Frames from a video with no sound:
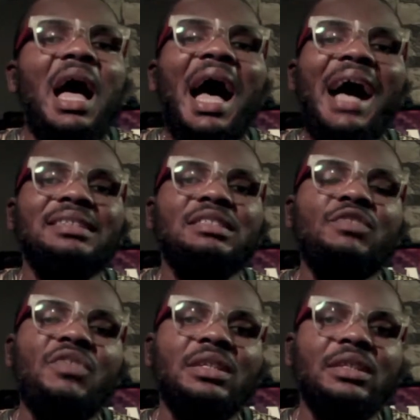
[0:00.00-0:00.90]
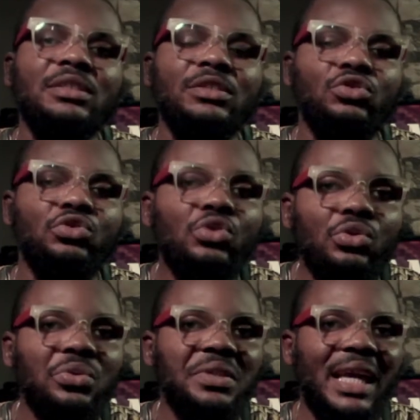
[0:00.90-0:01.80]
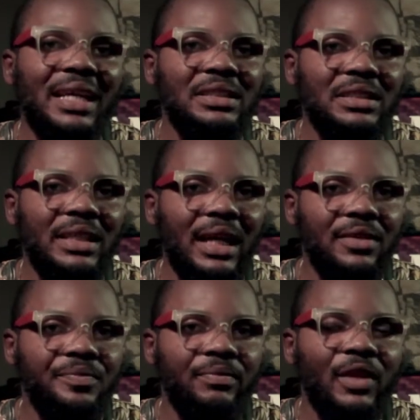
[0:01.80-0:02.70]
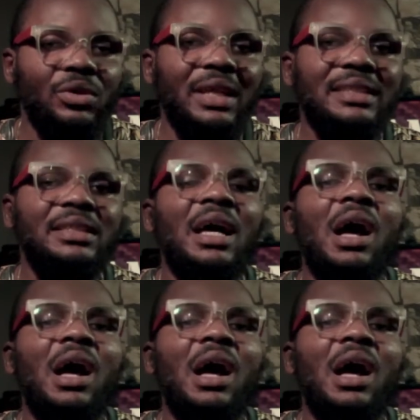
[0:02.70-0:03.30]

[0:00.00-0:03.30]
and given it to the engineer so that